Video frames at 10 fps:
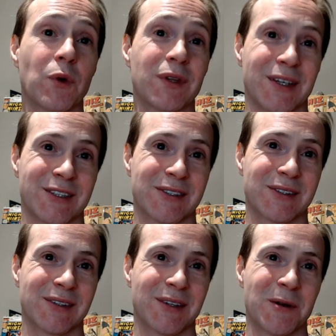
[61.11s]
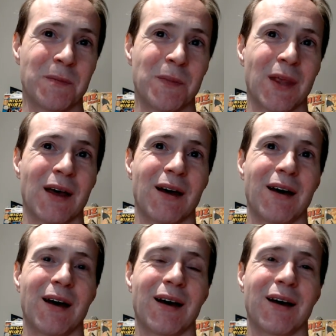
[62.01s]
this
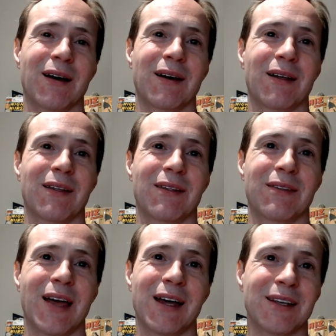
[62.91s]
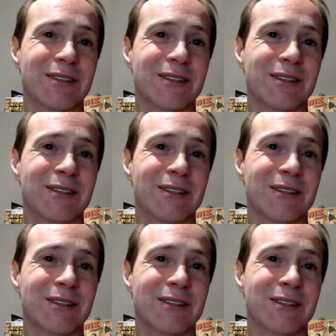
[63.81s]
uh, that is a